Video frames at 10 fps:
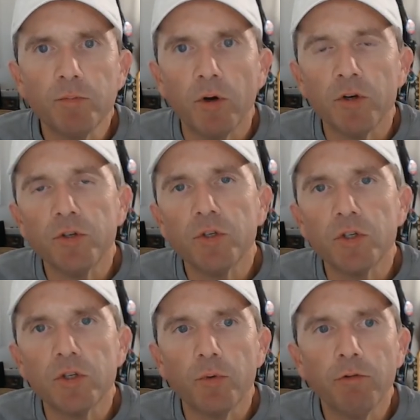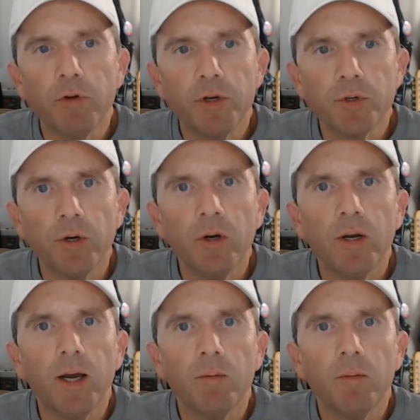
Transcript: margin, just a refresher.